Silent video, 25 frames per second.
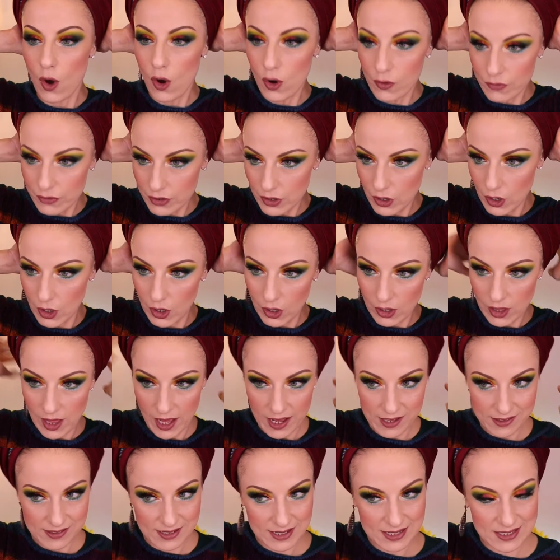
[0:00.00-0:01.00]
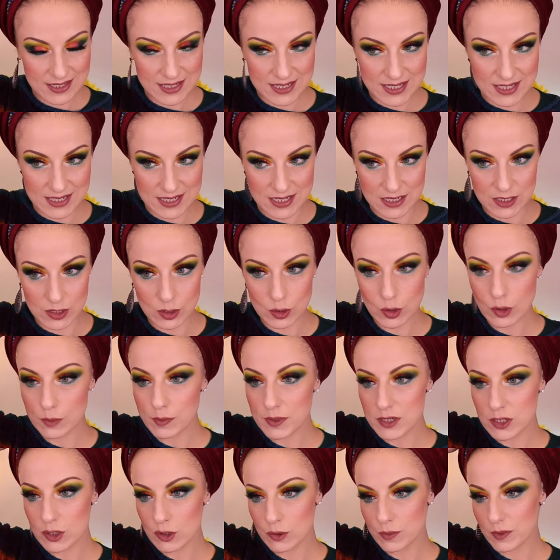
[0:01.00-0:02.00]
overall I think this is a
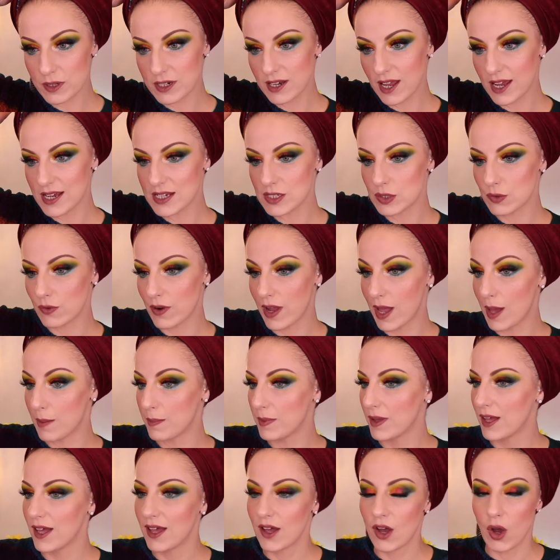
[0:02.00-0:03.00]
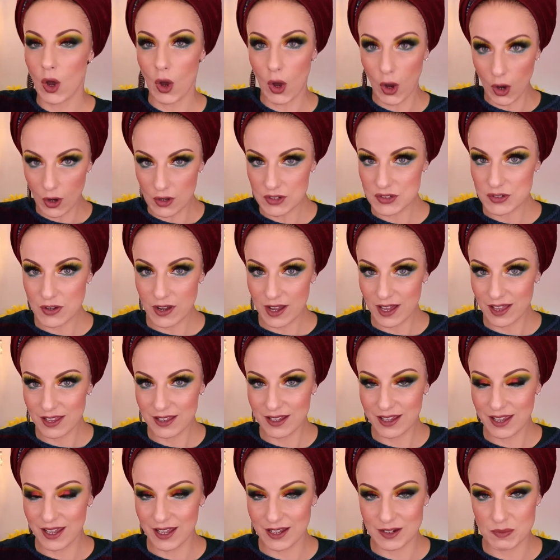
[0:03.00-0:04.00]
super super nice wrap also
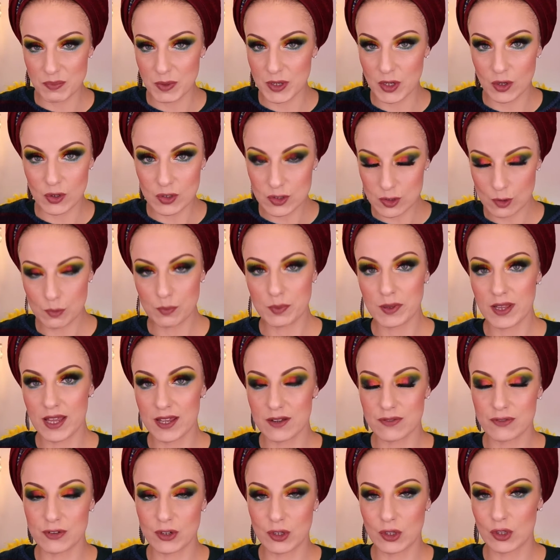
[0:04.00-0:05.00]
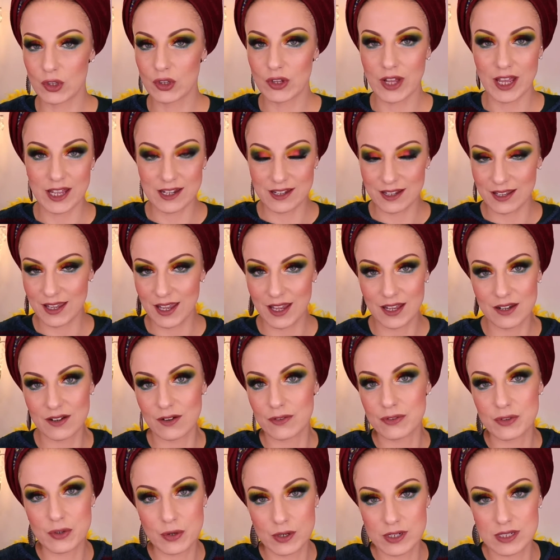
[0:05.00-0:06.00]
elegant but also playful and
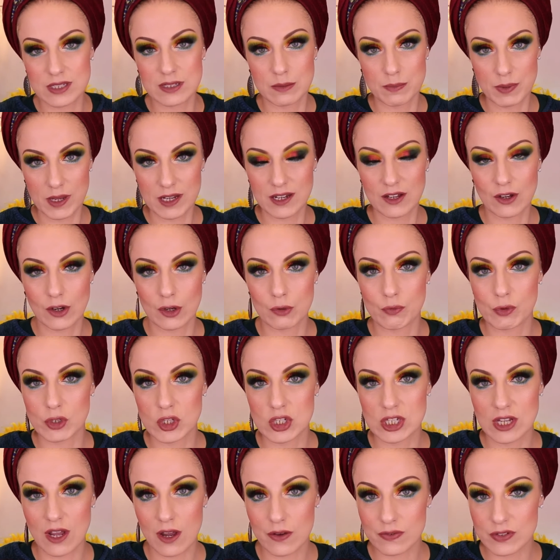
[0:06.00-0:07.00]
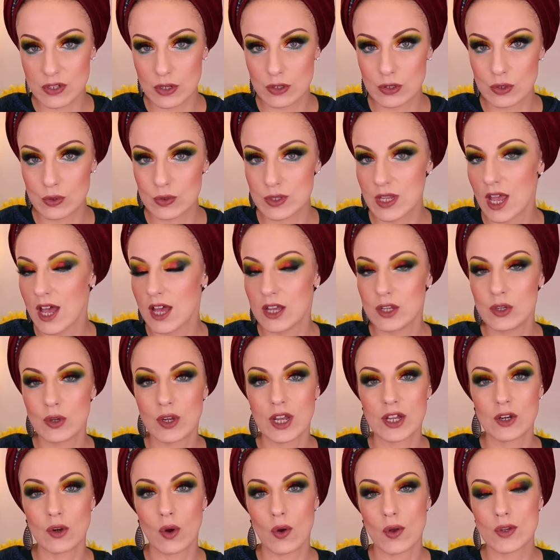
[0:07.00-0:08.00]
again of course depending on which scarves you use
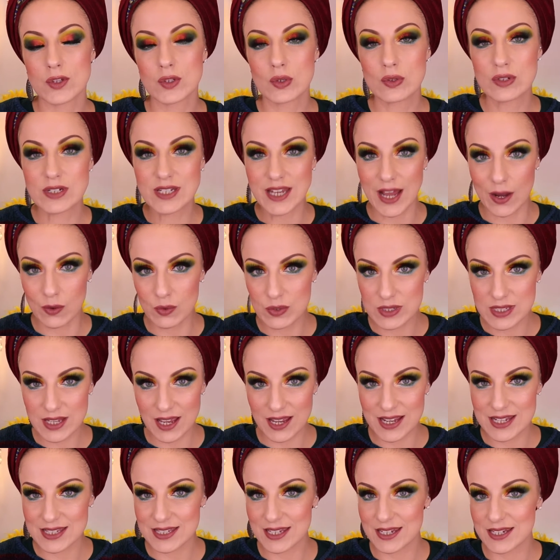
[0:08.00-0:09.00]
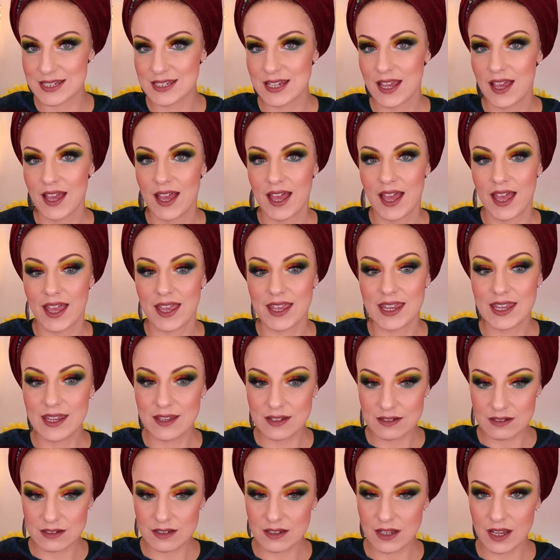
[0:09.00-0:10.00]
you can also downsize it
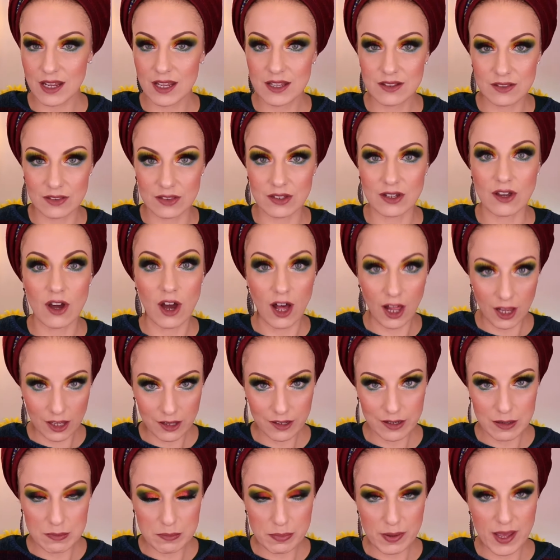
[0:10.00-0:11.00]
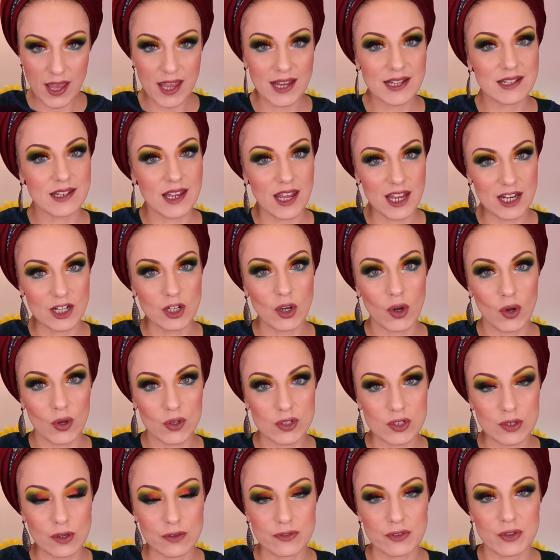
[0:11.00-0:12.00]
in in the color impact and
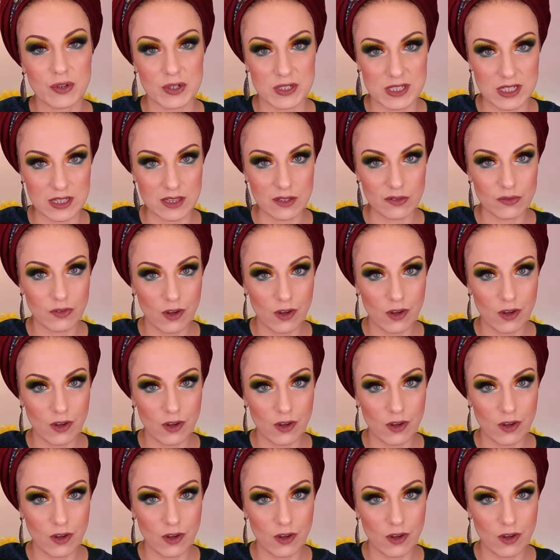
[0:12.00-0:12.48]
also of course in